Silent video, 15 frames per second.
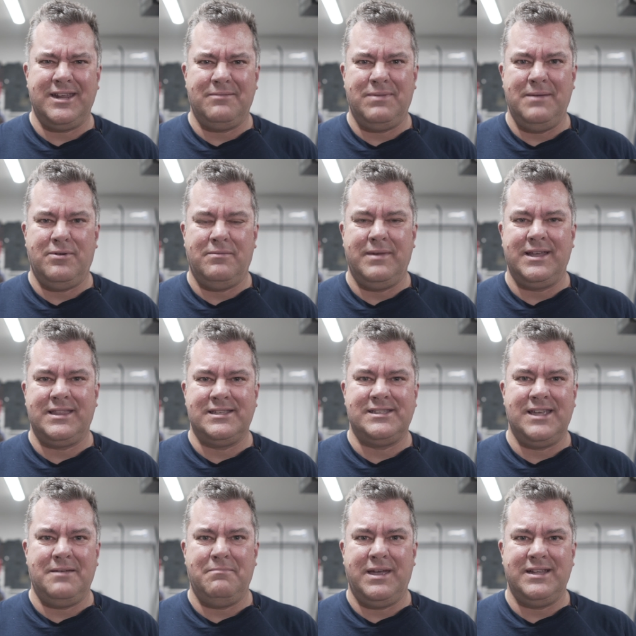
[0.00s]
letting people make the
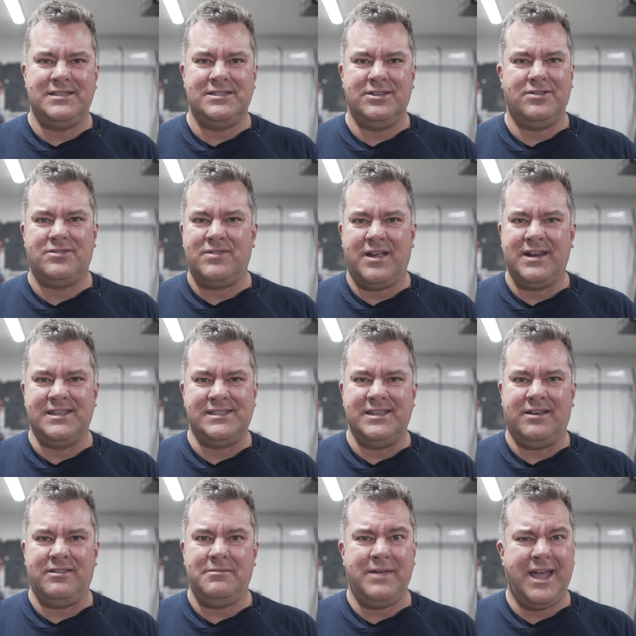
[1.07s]
same baits that you're trying to
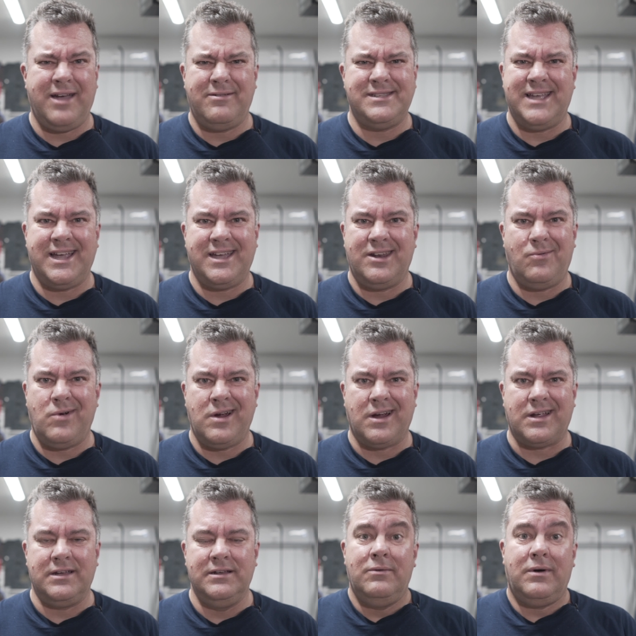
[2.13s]
sell them. How is that going to
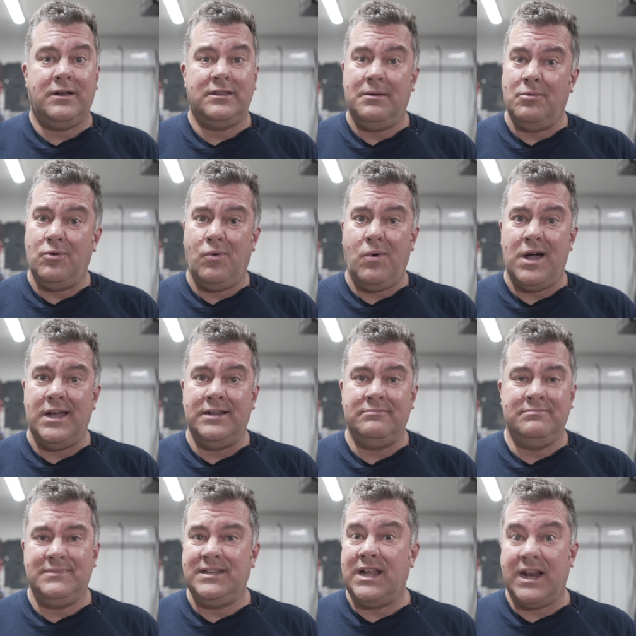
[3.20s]
work? Well, number
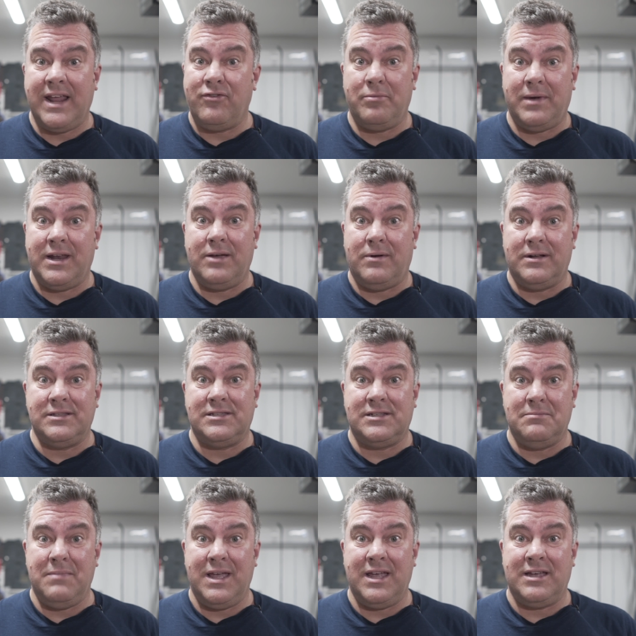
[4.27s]
one, not everybody wants
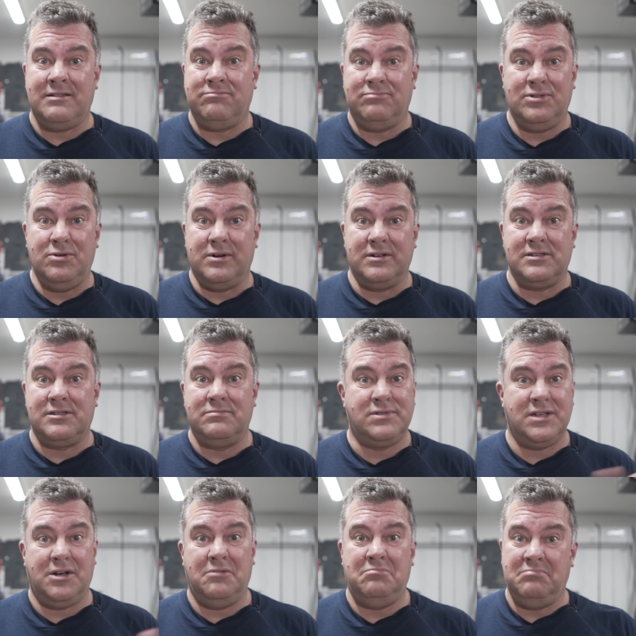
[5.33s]
to make lures.
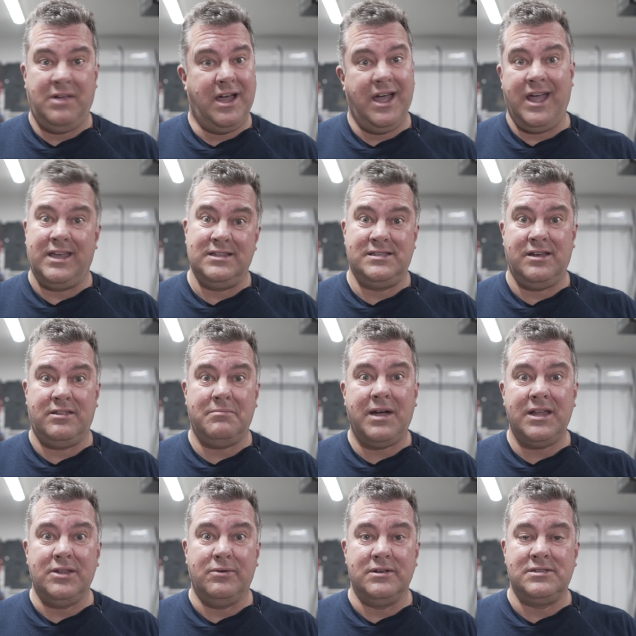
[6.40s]
So I can sell them
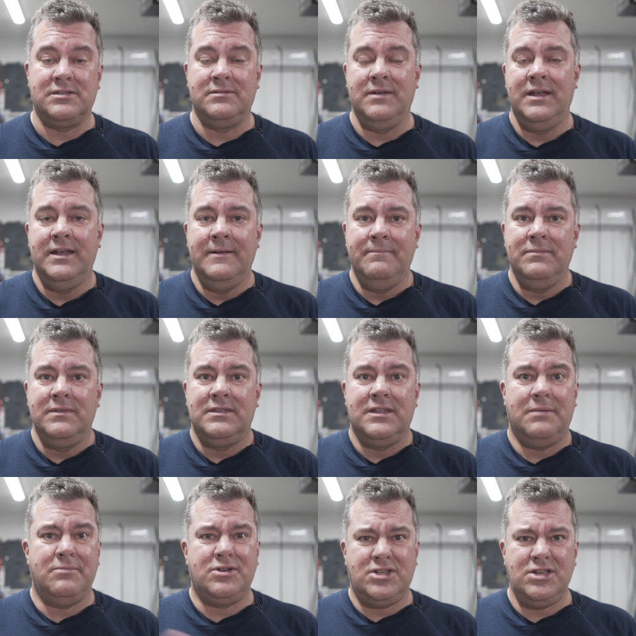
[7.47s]
my lures.
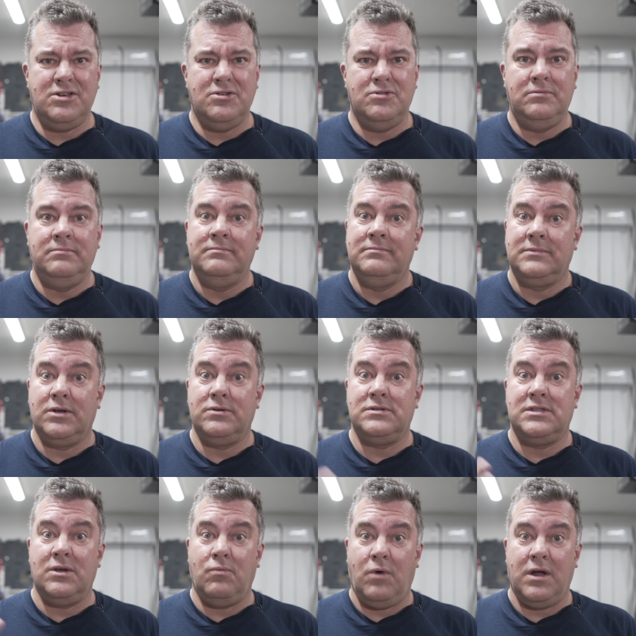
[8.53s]
Number two,
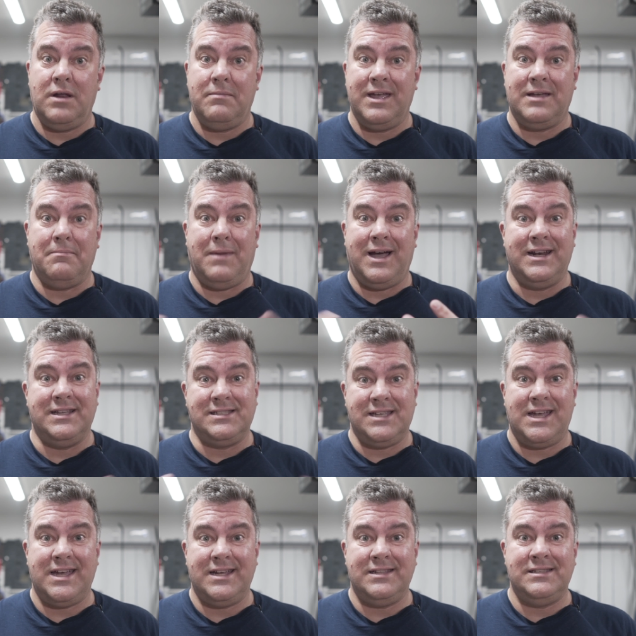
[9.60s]
those that want to make my
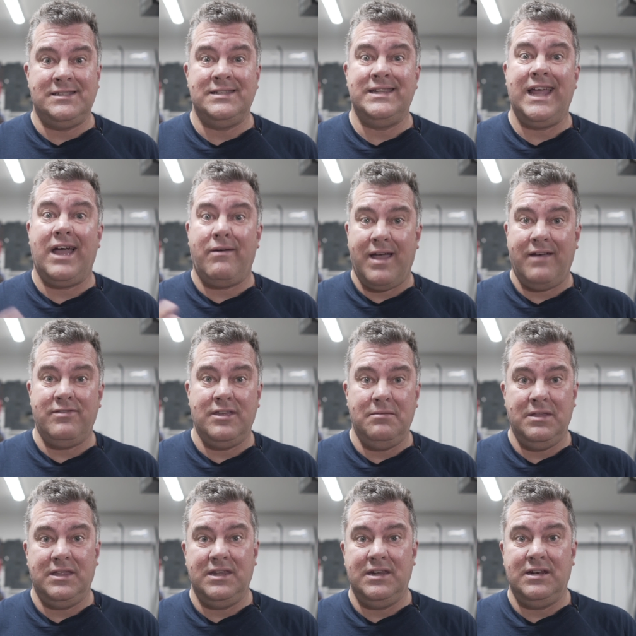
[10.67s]
designs now have the
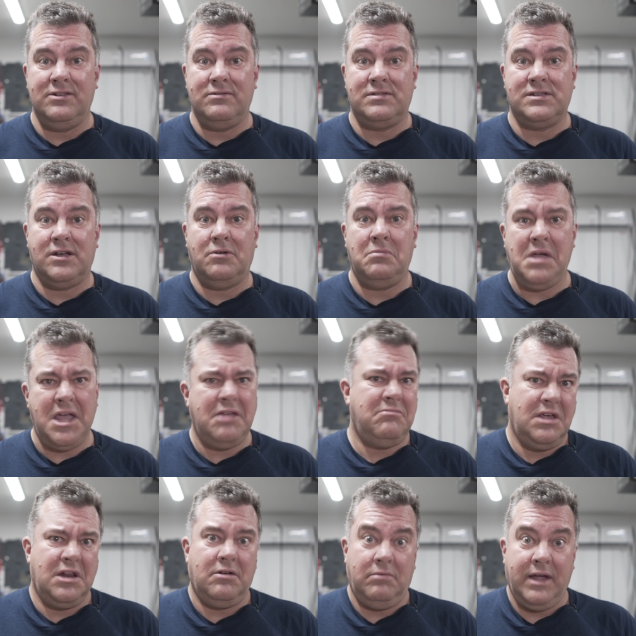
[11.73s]
ability to do so.
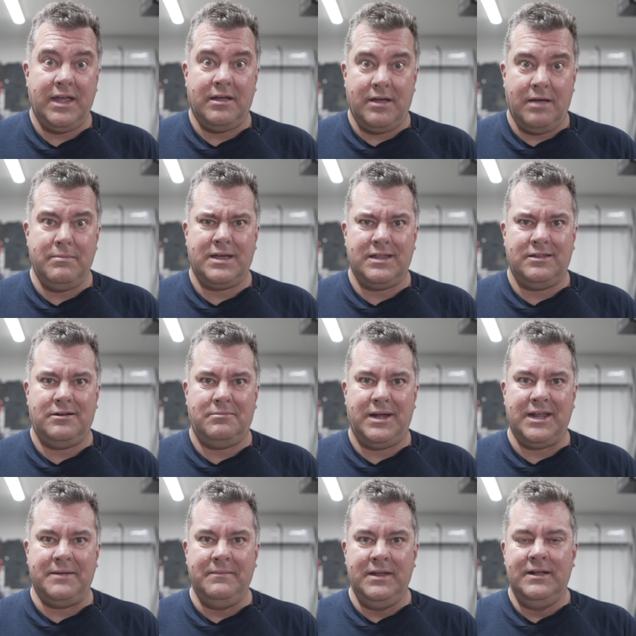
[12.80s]
And, you know, hey, I make a little
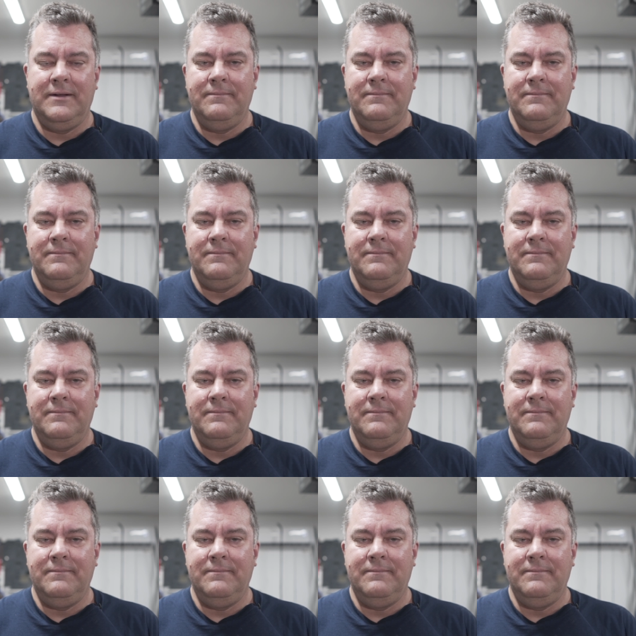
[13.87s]
money